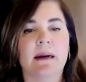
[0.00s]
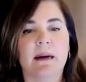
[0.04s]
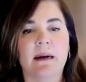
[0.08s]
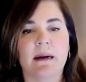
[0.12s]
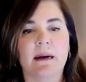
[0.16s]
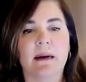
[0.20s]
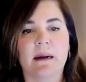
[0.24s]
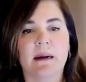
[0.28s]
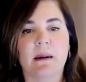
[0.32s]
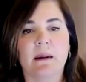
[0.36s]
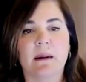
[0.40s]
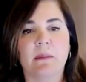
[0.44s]

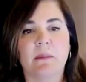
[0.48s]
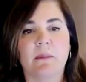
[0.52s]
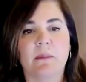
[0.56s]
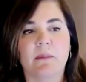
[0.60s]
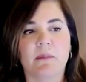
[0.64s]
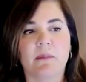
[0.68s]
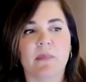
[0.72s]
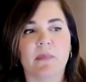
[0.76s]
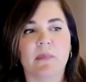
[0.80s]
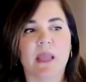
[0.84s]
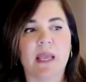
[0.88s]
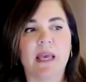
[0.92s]

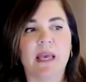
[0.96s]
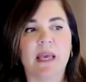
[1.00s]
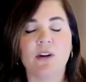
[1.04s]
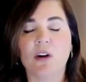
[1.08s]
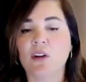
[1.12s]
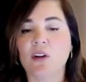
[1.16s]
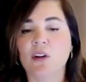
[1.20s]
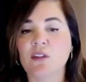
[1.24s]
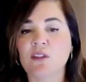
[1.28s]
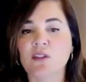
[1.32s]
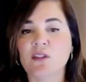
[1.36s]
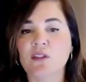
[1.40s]
And
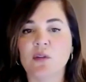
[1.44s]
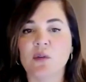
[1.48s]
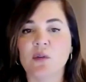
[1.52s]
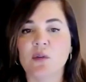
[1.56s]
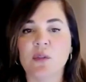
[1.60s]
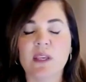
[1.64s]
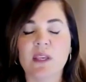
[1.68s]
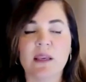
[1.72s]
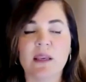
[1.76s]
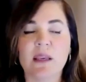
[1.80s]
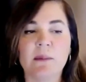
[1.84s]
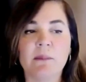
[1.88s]
also
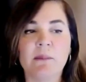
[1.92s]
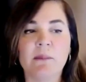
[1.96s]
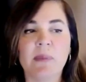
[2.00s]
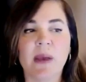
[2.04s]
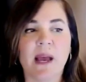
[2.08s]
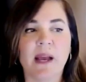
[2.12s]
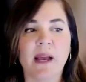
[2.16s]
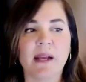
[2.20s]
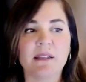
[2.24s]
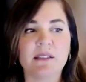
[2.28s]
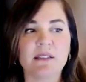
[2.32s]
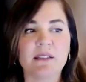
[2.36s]
the
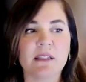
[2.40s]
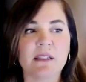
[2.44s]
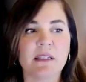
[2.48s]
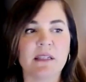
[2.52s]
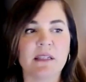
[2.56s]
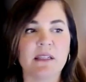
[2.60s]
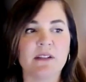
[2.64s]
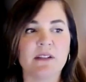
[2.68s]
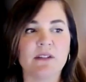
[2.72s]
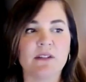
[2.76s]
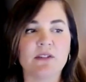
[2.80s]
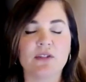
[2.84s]
impact
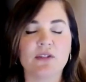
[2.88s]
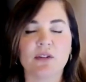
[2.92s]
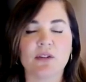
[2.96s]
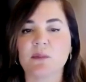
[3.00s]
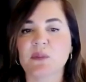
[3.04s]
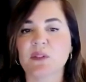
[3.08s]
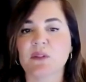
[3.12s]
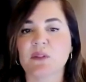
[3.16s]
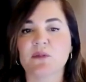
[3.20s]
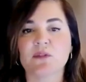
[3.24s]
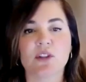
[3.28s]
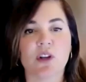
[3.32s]
in
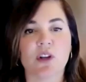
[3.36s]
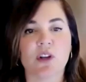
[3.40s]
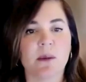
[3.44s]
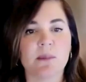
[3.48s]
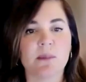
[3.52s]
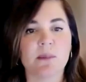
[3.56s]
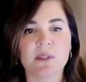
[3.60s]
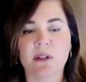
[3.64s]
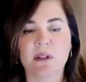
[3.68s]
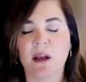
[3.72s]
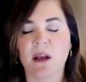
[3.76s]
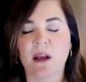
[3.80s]
terms of
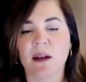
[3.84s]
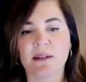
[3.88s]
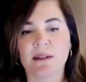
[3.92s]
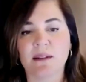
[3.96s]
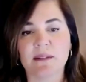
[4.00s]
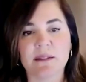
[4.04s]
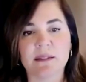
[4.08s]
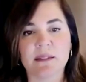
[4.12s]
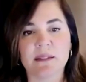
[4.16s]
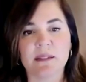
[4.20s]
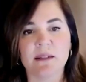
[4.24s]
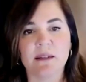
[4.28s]
jobs
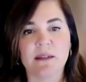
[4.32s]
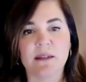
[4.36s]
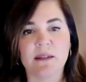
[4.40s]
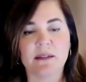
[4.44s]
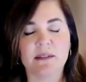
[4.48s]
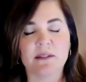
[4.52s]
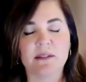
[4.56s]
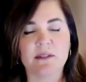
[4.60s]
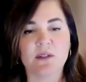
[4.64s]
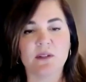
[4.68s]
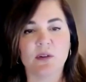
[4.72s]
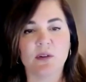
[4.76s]
lost.
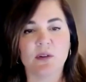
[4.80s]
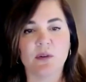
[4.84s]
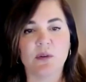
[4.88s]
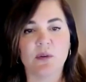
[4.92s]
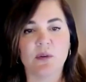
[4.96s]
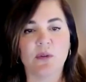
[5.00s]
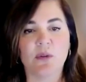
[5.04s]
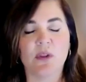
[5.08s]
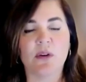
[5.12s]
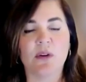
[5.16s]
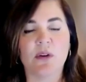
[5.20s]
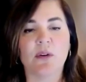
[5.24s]

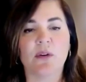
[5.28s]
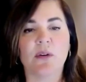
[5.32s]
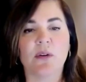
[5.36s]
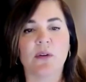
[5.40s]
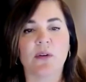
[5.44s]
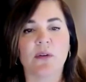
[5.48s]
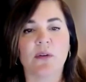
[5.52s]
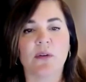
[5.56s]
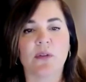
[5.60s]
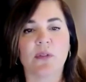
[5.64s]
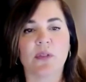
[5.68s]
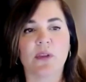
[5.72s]
So
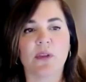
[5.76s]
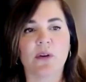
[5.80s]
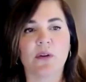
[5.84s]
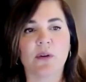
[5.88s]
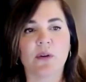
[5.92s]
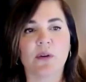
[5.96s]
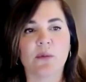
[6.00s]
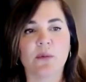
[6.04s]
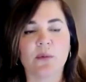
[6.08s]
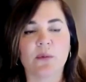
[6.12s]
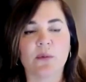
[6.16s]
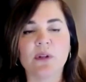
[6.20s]
there
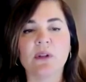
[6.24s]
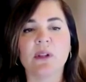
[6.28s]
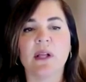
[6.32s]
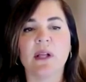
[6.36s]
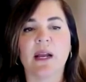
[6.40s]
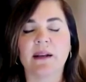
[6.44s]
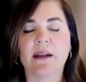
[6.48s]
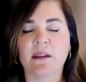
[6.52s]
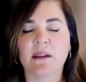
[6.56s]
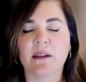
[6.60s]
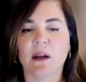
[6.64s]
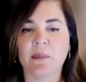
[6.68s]
are real
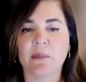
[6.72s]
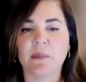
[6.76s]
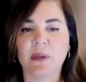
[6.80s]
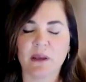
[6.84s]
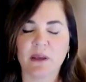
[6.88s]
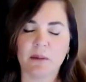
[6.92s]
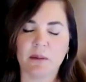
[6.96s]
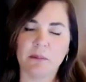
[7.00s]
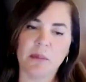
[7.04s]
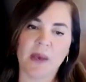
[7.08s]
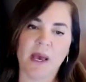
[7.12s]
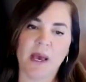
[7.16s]
economic
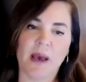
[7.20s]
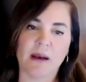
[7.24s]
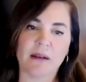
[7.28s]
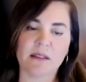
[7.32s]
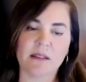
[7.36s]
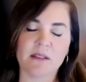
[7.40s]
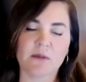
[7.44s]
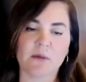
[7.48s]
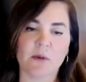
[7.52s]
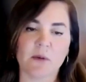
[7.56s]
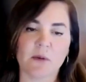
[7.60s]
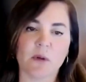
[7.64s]

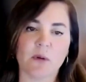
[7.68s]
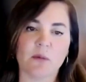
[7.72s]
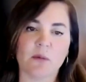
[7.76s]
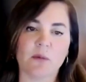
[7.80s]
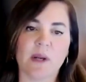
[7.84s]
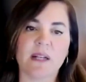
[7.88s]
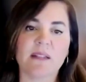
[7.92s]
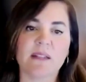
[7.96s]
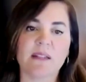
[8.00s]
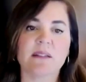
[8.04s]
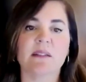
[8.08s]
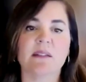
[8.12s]
impacts for
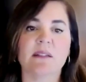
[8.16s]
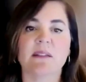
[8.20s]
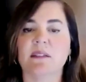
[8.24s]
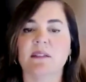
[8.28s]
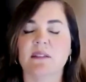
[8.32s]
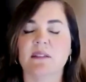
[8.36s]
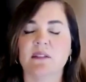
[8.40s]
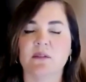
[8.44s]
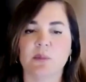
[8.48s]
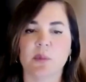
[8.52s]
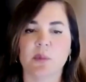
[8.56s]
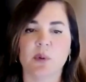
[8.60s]

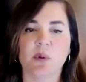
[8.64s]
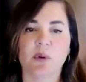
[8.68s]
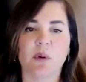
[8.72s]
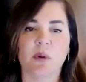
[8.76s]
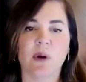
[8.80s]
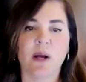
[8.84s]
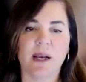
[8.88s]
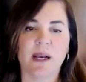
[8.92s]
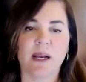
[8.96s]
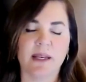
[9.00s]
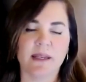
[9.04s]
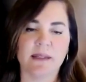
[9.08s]
residents of Boyle
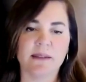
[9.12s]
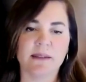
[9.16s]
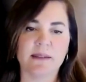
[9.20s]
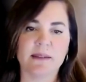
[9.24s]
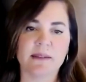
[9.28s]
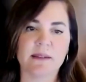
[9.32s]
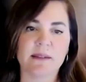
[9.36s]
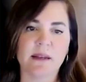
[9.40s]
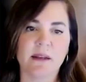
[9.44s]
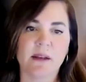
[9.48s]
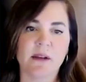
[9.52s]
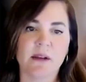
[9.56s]

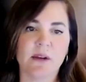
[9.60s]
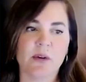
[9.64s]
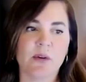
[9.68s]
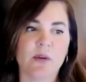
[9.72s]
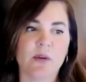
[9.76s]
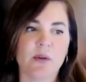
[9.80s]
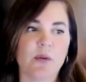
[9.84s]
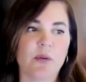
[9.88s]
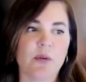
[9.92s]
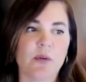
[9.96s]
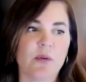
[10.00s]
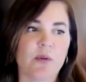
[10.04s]
Heights
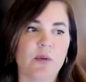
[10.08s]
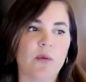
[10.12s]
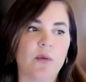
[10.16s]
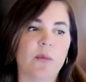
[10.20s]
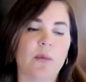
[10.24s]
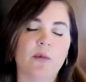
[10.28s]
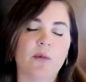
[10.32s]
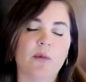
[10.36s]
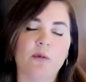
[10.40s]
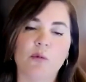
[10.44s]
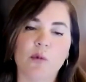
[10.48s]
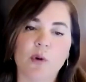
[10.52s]

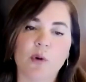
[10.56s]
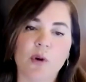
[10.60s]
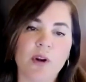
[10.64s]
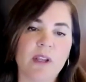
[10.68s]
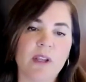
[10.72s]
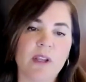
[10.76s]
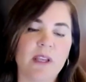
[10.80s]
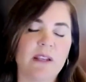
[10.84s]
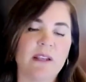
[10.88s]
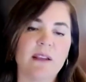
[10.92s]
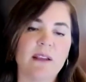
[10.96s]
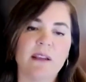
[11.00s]
who
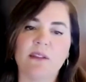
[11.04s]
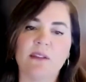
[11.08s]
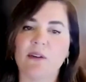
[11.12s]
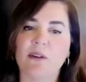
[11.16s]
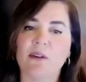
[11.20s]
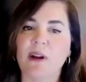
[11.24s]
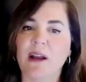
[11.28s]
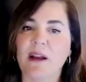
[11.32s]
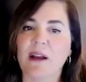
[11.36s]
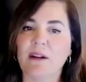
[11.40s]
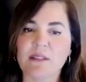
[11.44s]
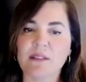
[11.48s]
work in
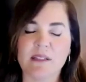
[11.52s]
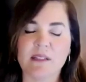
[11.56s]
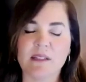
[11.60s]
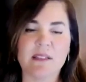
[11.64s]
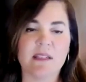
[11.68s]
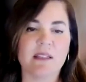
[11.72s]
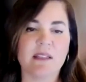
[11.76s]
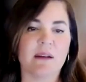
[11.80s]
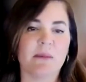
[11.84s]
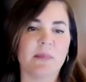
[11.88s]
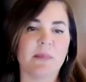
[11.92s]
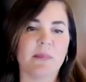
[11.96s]
either
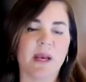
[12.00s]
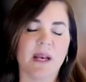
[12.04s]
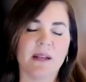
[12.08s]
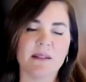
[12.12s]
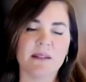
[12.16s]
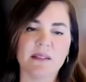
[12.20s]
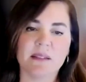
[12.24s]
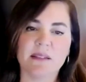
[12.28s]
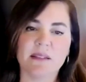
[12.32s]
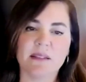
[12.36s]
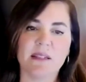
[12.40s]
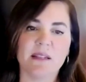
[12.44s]
Altadena,
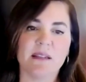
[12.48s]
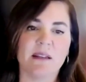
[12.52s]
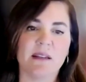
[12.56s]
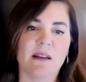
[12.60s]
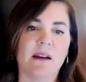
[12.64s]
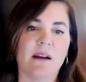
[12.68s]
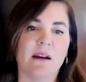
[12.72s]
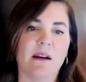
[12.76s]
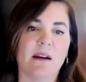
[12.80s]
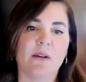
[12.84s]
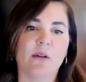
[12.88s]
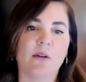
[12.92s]

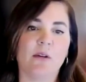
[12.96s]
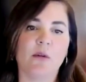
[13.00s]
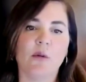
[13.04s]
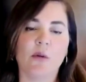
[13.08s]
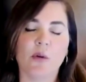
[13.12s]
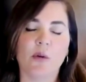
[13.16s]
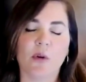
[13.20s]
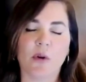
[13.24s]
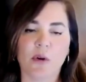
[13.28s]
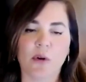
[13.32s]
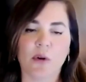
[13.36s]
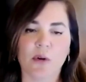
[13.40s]
Pasadena,
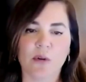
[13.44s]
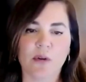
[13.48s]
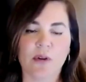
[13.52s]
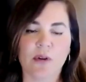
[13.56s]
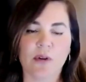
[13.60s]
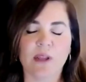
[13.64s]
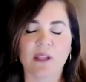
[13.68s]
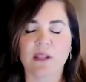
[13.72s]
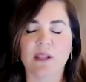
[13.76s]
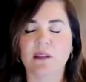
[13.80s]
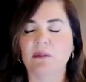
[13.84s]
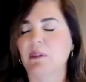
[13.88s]
or
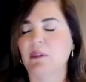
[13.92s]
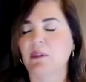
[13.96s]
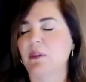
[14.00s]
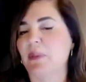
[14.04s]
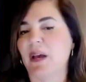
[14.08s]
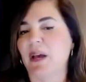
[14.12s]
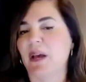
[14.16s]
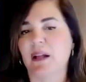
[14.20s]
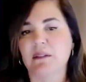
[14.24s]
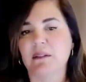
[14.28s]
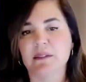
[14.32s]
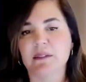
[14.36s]
in the
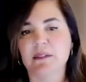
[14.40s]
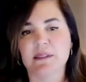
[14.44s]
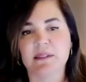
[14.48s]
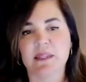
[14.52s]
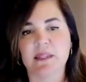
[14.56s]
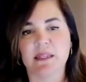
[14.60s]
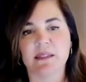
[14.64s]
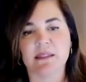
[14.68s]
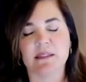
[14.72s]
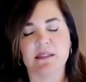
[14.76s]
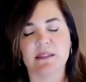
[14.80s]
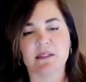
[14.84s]

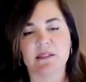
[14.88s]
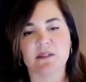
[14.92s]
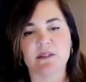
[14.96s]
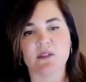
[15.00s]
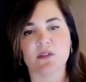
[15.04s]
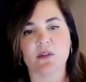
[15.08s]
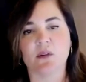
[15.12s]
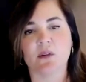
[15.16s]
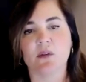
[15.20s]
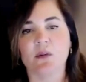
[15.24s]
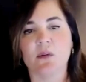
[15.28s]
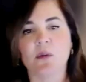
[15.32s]
Palisades. And
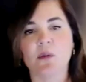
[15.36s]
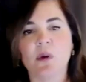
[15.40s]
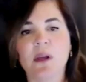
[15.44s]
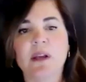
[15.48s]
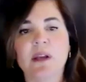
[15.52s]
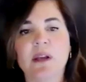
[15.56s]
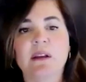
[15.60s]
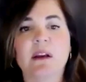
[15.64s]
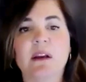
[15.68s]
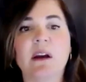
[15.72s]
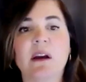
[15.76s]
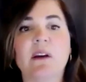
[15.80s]
so
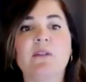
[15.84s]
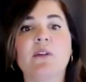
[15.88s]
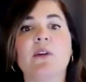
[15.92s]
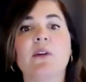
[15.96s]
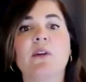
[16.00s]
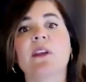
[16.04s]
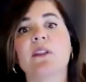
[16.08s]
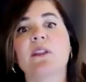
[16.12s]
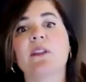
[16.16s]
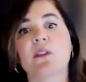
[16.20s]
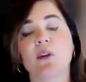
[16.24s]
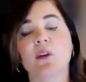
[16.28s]

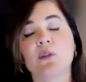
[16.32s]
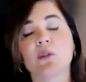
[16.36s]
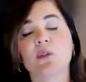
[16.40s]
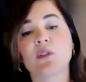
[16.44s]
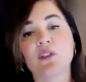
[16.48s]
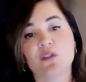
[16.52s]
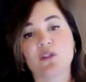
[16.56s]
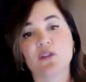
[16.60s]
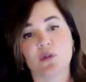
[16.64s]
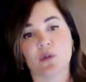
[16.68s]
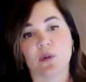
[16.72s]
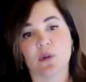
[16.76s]
covering those
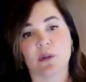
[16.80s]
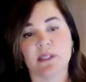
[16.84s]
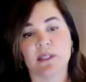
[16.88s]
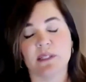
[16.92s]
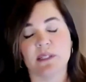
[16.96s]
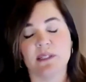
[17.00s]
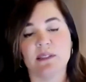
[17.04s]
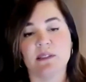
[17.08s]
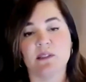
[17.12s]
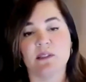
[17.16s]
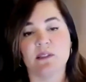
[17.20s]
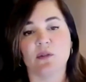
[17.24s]

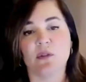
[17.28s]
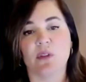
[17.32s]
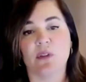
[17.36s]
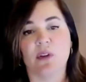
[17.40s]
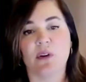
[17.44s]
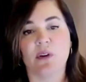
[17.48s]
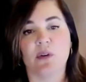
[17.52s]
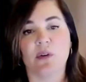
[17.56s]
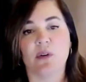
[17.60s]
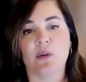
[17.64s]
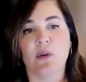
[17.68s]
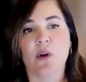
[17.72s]
stories so
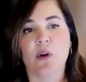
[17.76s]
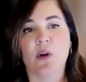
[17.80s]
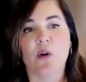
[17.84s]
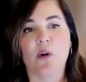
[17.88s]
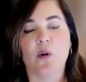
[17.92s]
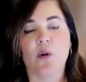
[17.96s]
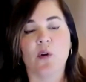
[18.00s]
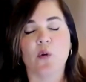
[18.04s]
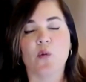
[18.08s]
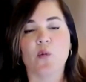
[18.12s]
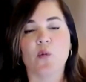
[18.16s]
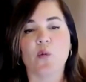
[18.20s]
they're
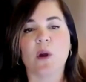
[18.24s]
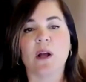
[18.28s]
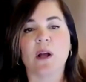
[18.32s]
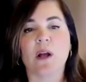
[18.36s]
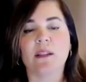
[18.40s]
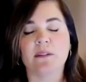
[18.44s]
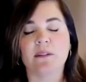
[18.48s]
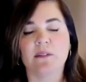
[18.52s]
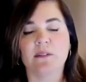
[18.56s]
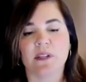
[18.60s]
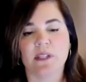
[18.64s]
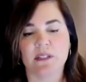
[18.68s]

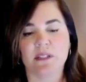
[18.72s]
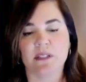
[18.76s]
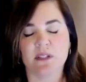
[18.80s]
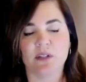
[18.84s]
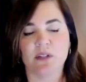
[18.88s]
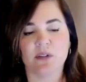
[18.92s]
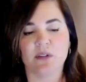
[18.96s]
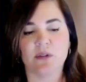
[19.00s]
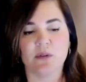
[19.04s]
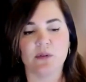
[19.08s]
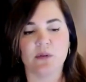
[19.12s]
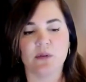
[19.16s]
relevant
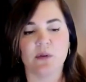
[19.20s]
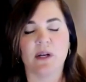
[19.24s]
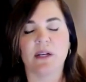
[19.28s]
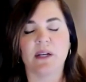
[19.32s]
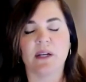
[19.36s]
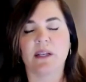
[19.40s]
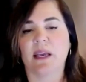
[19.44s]
to,